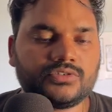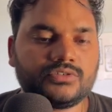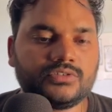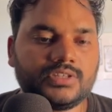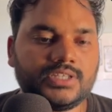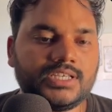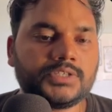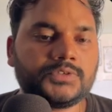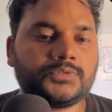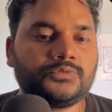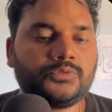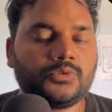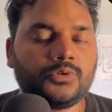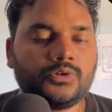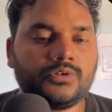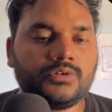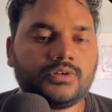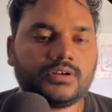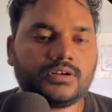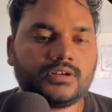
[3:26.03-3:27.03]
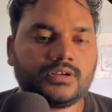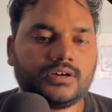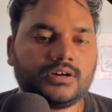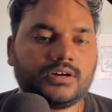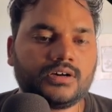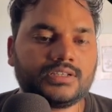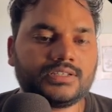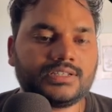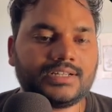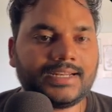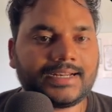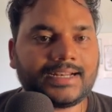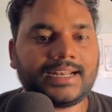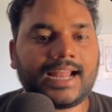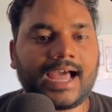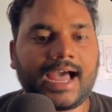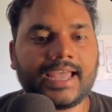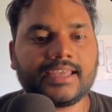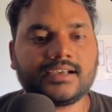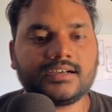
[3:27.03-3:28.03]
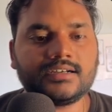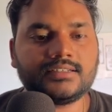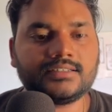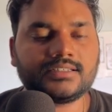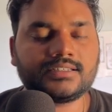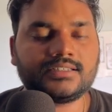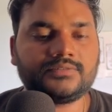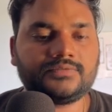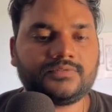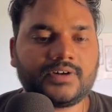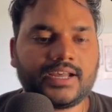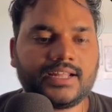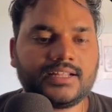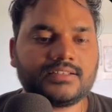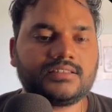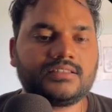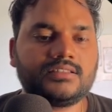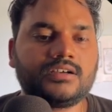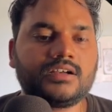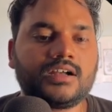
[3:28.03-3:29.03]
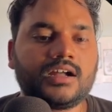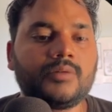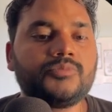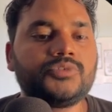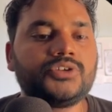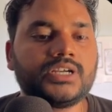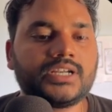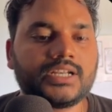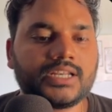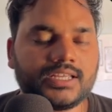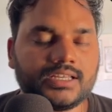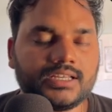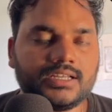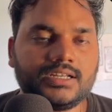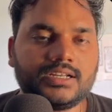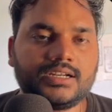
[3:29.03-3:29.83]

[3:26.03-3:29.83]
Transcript: So these 4 little icons defines the community,